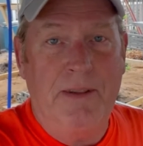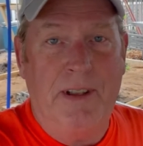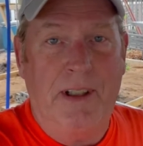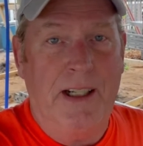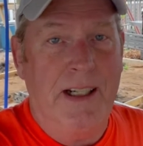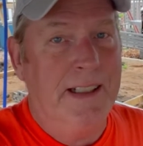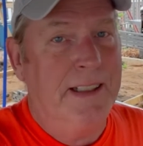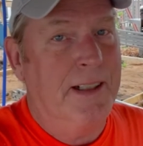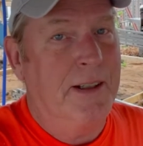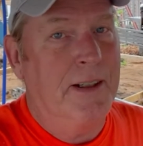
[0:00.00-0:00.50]

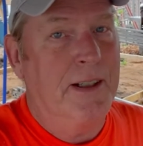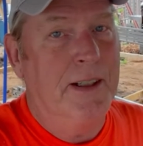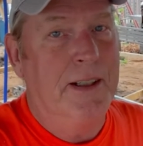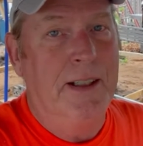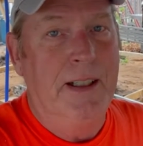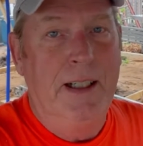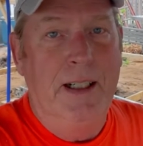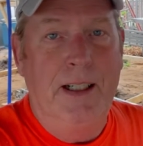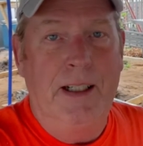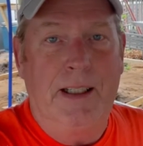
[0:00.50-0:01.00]
Like
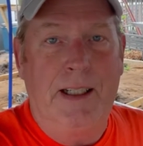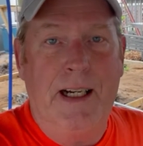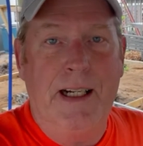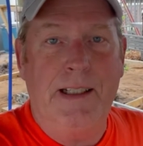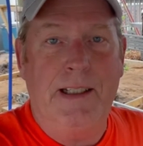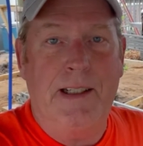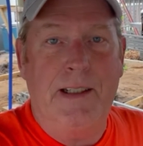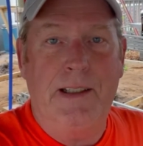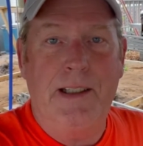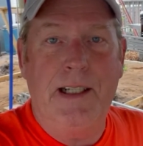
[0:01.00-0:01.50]

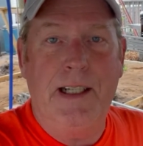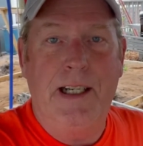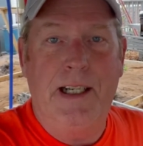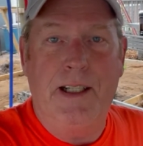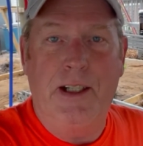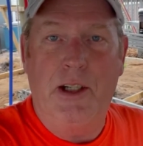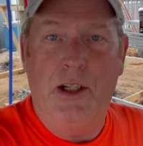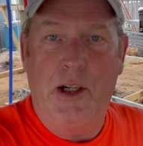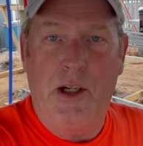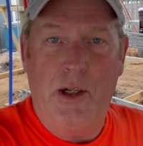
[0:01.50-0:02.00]
to see,
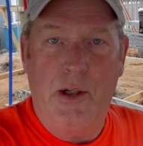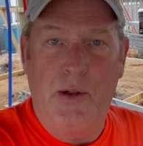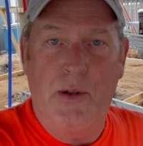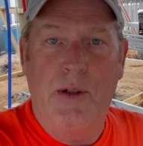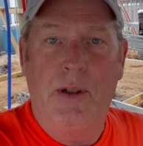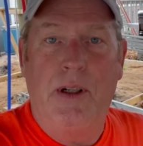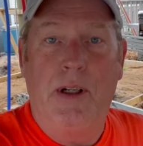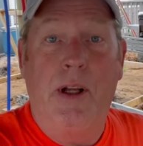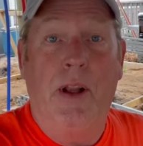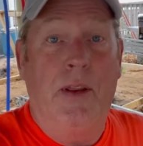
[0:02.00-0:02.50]
and you
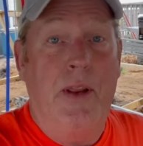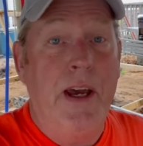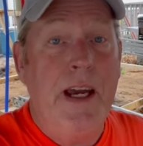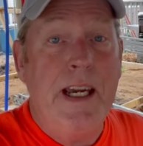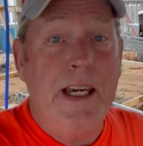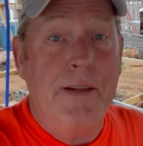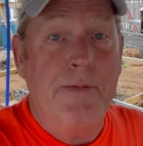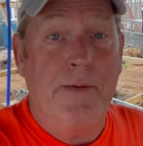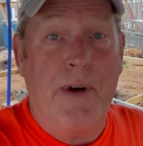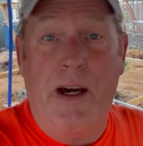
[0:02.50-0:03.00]
know,
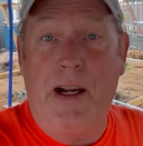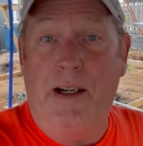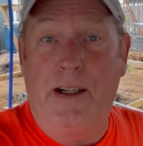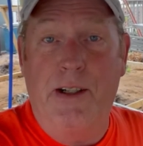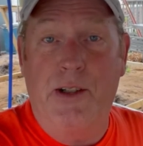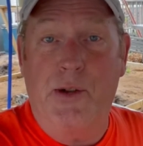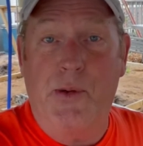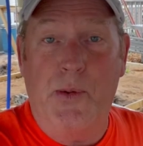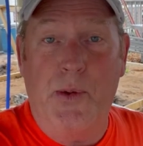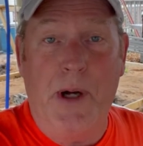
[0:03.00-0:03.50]
they
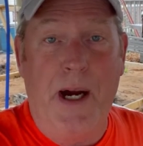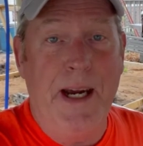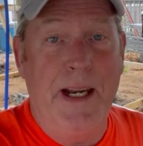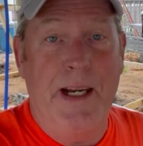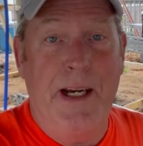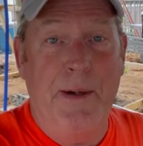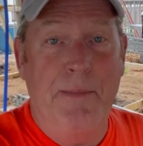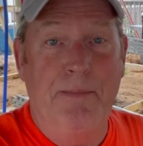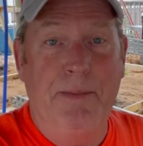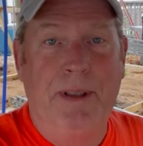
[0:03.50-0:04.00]
invited us right
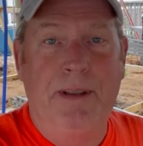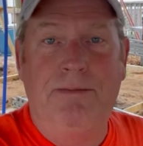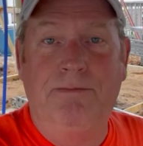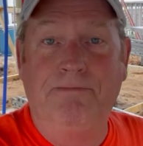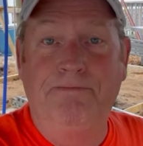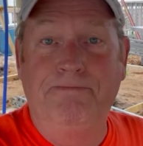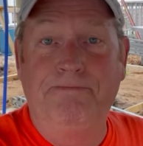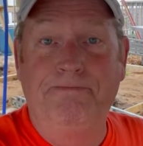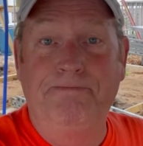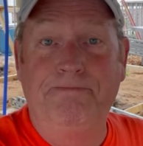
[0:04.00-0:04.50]
up.
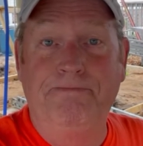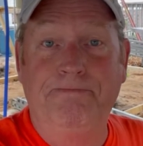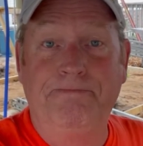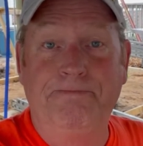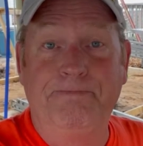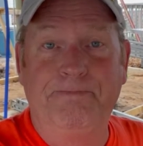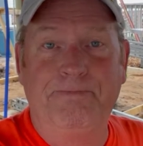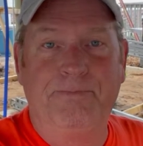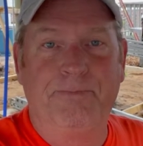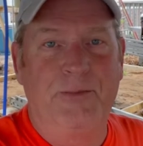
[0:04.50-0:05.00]
Yeah,
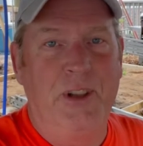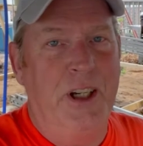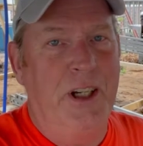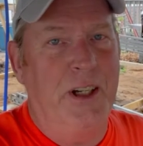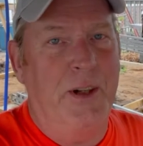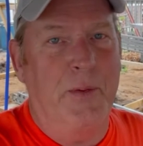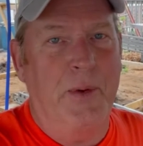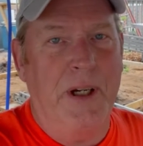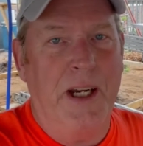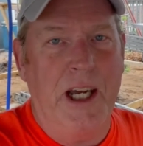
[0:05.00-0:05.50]

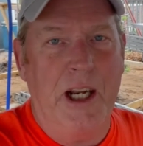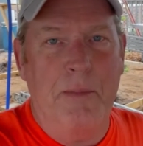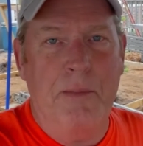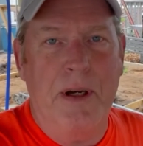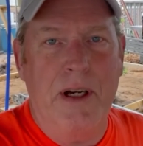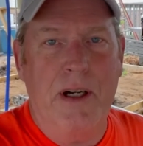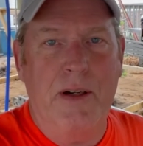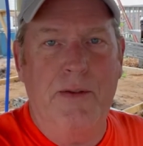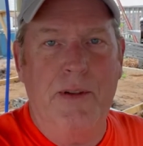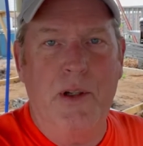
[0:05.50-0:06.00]
and we got a
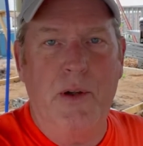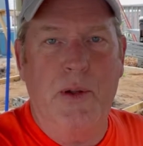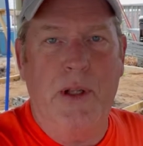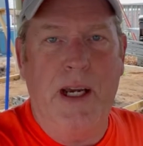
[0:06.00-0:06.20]
better view of the